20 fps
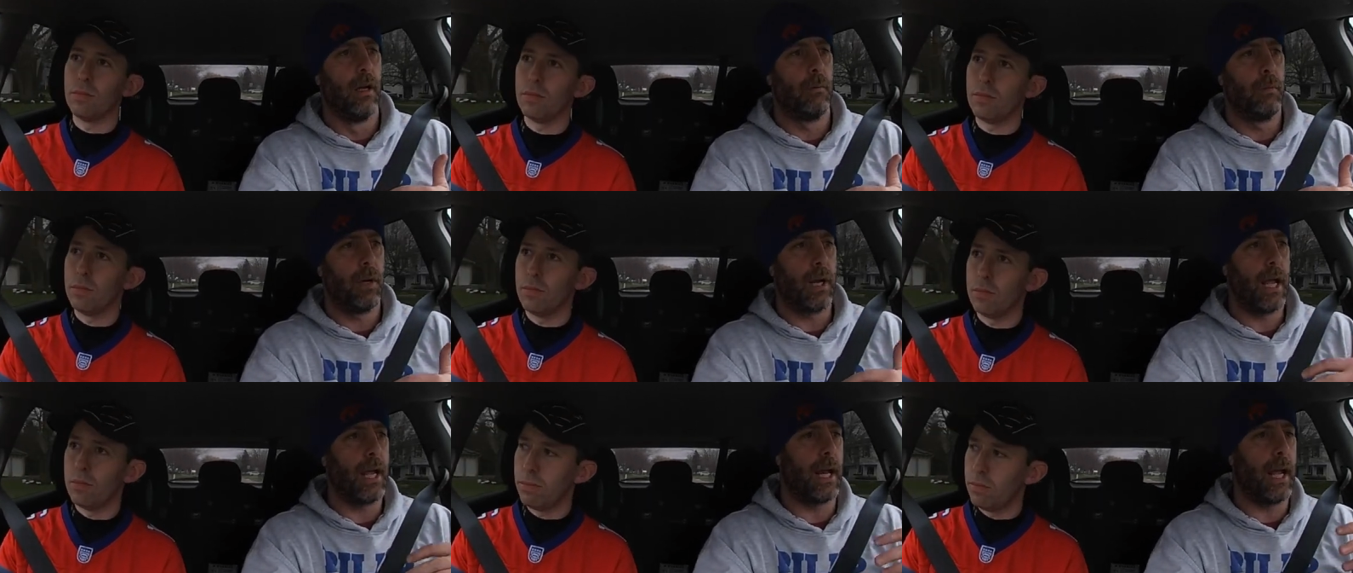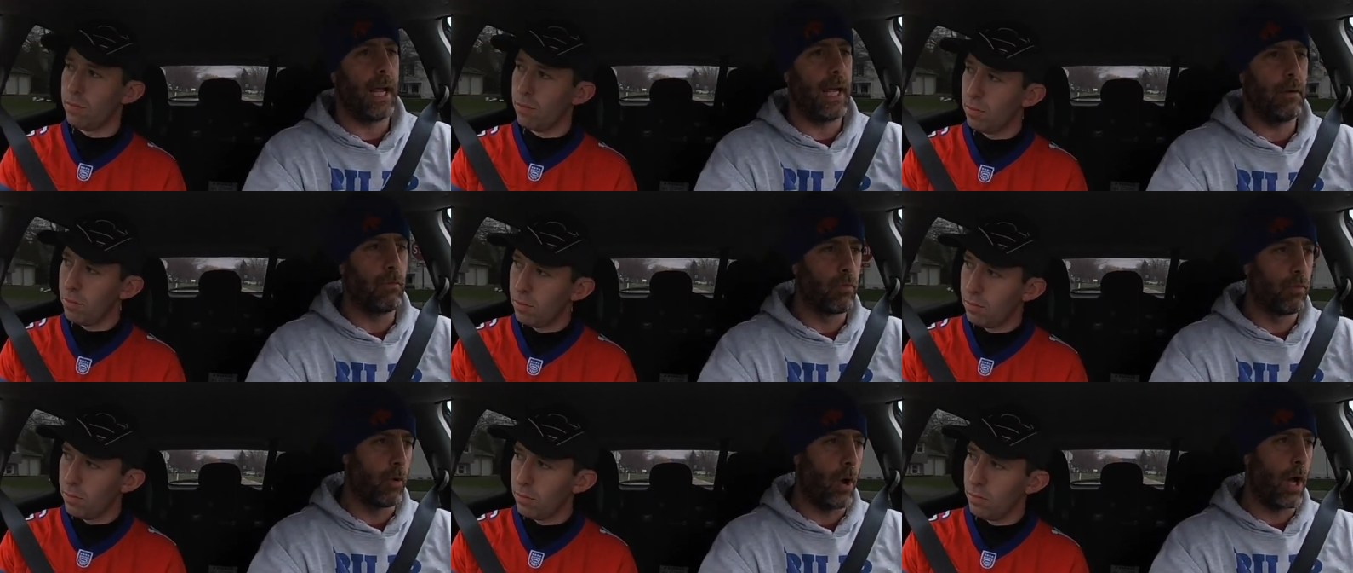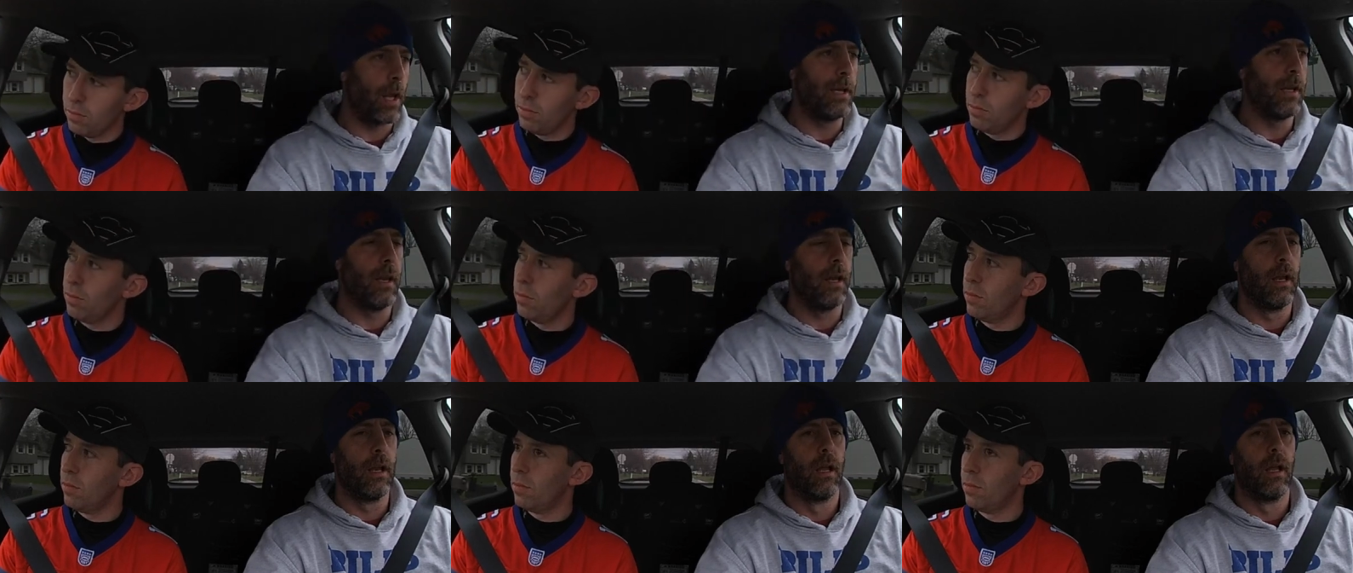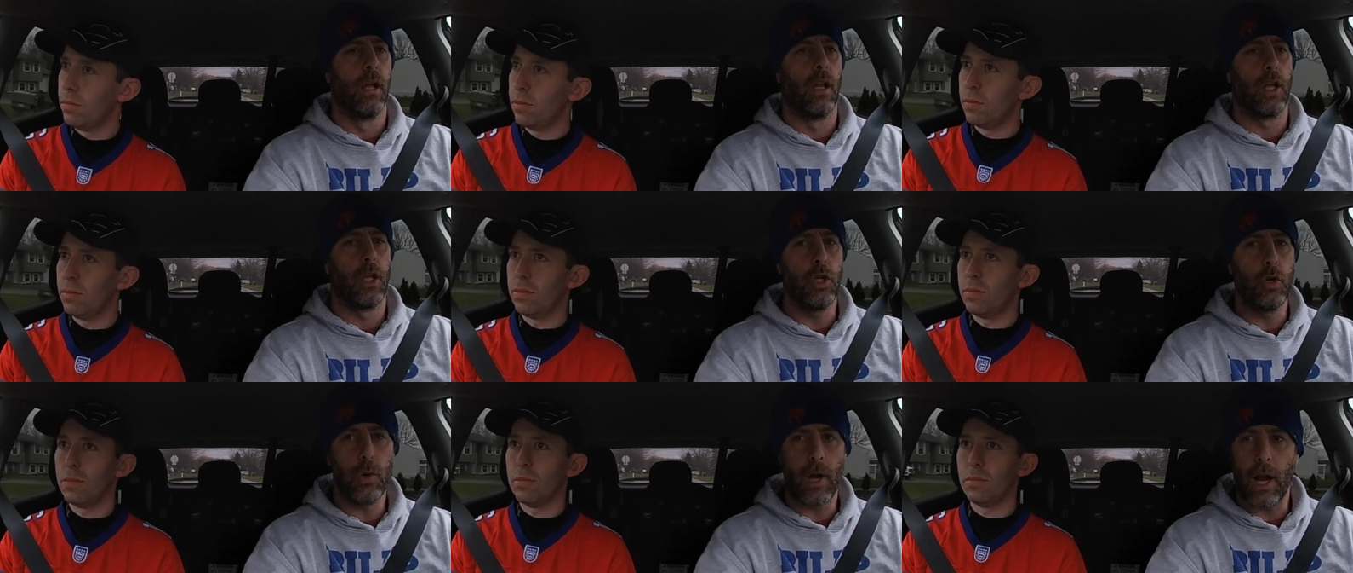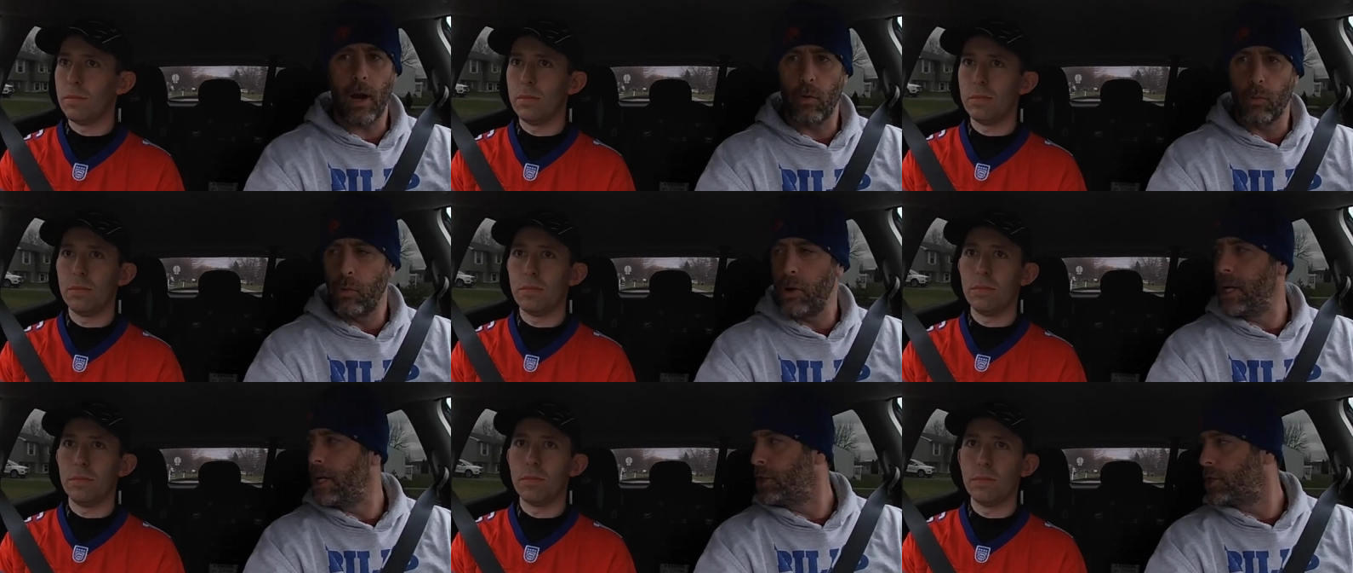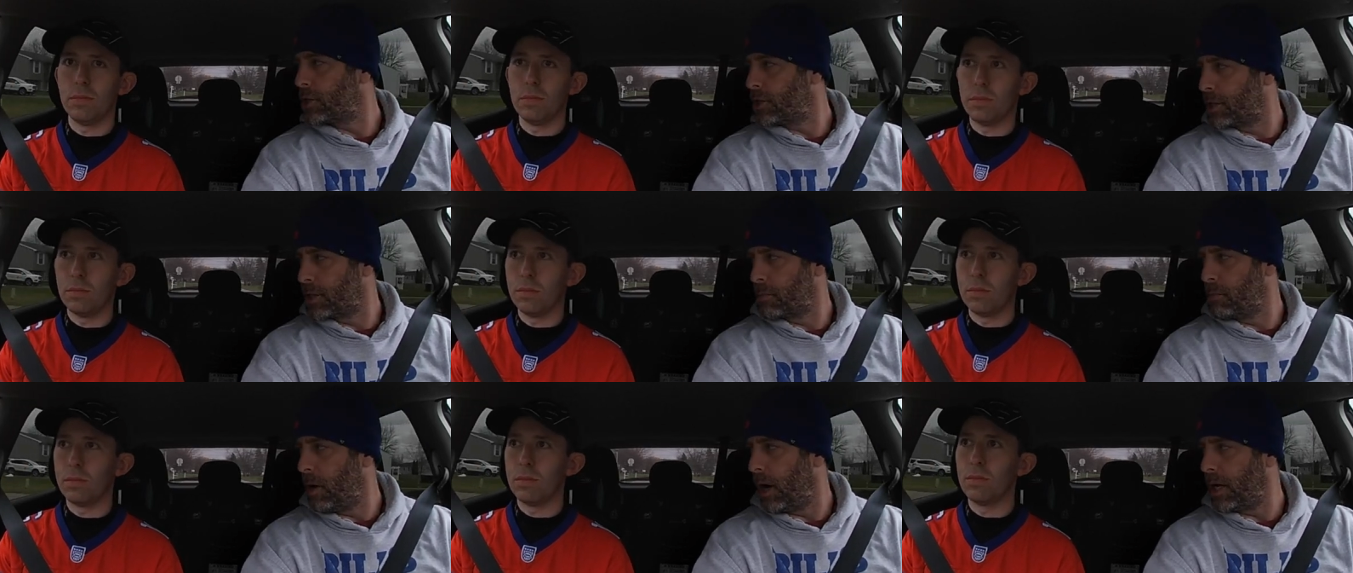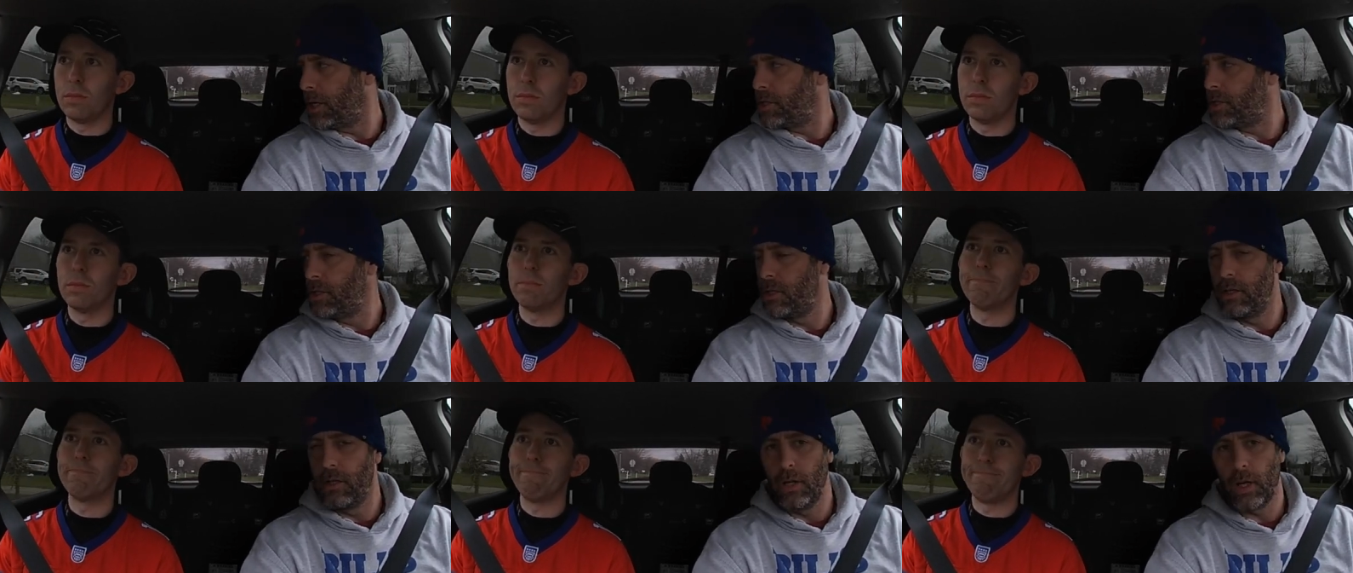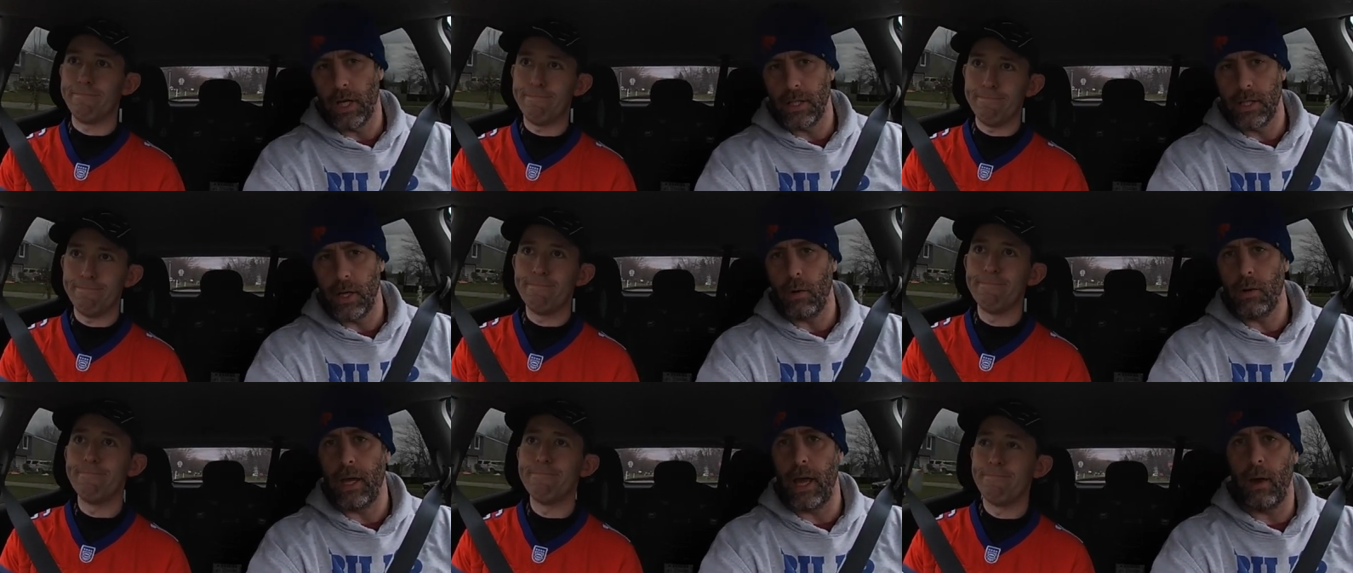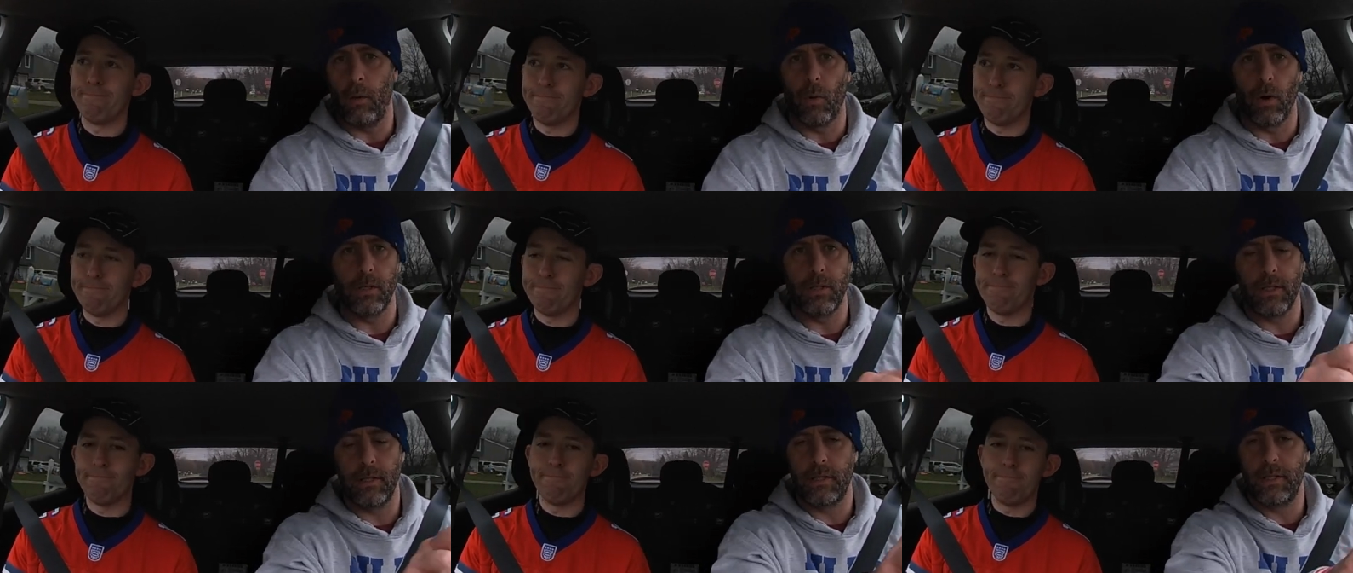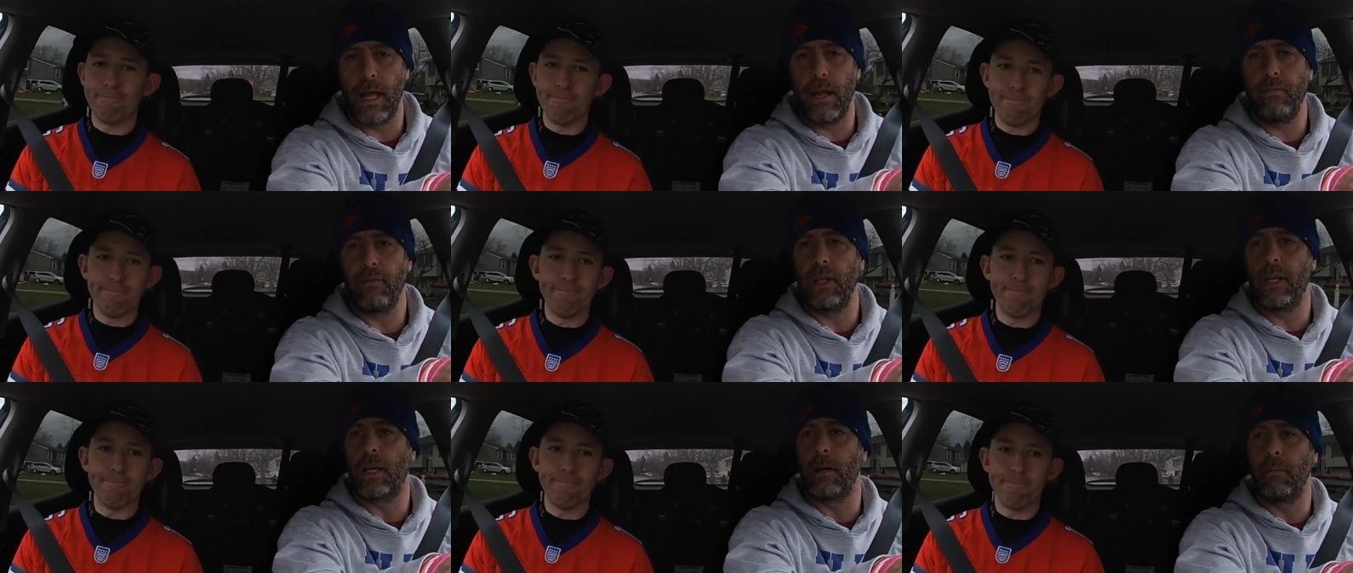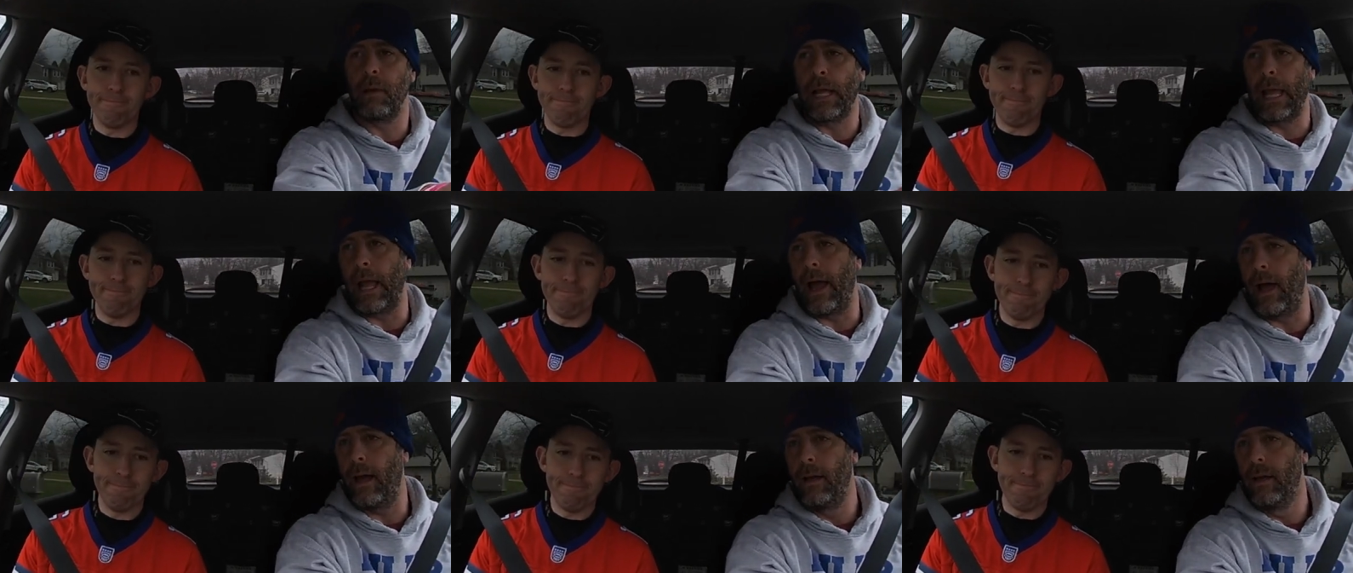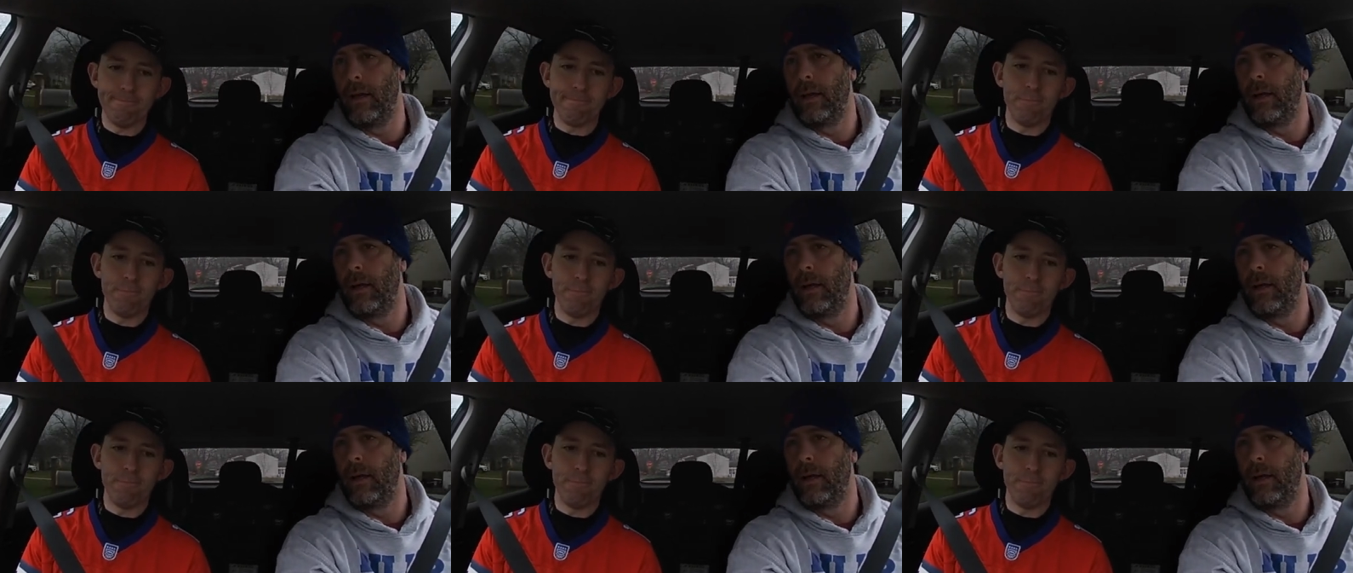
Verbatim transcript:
Speaker 1: But in a run, you got to read just as much. You got to say, okay, where's the safety coming at?